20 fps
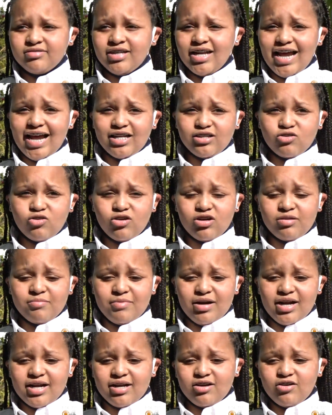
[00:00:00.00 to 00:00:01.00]
Last quarter,
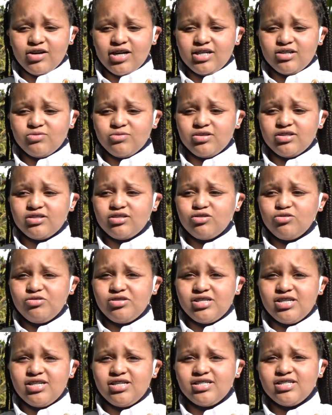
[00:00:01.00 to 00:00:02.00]
my grades were two
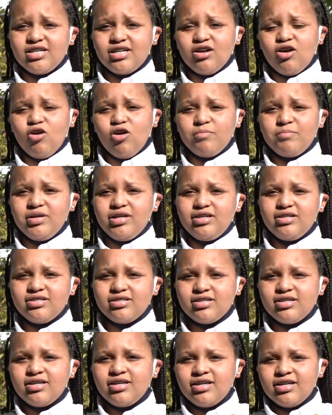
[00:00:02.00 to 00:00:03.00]
C's and all
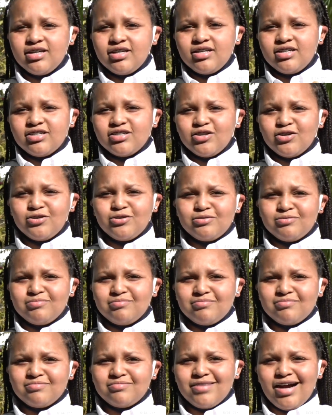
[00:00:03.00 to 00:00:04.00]
B's. So
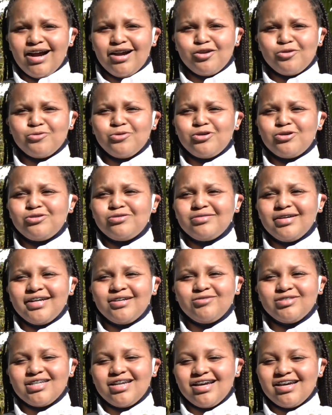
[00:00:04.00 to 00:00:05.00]
honor roll,
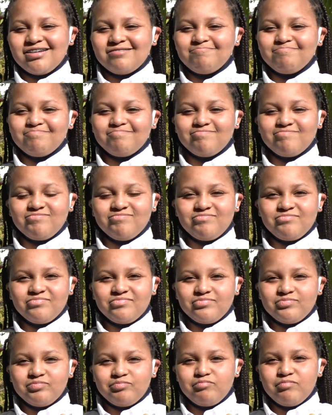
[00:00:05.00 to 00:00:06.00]
I was like, mm,
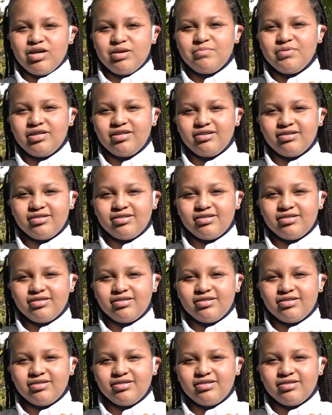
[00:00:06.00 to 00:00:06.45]
maybe.